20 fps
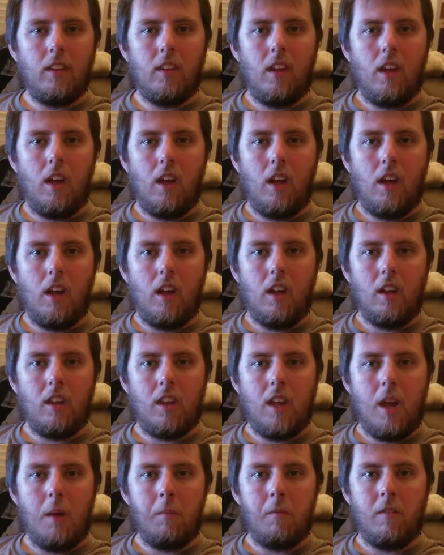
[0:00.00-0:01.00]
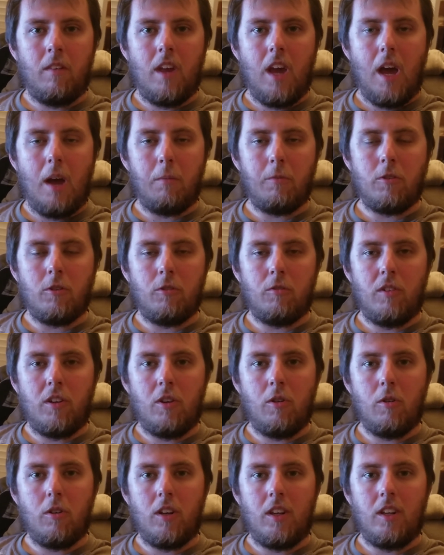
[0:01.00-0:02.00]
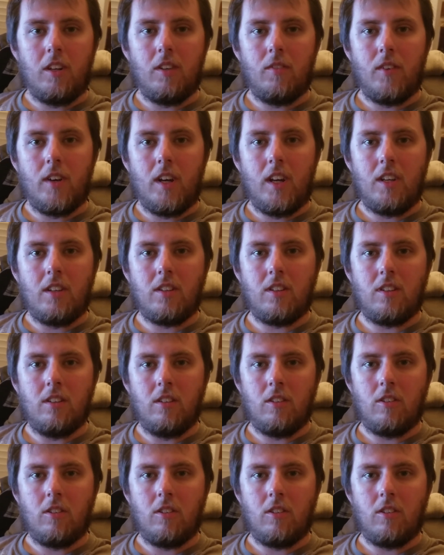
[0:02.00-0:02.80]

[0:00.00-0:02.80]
uh, game capture recording device,